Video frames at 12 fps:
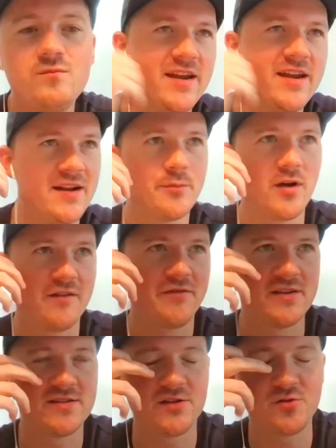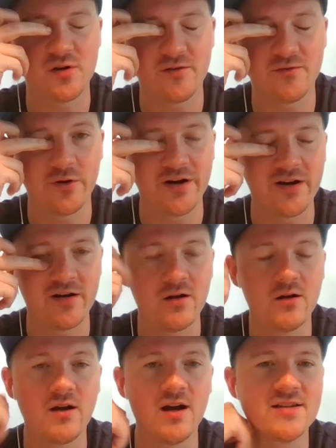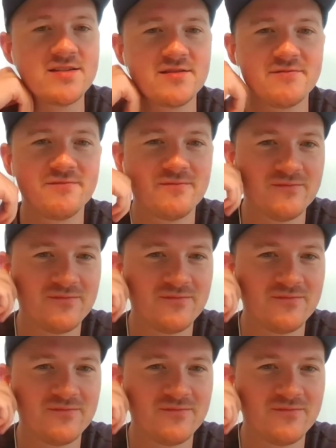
hate eating breakfast. I try to avoid it at all costs.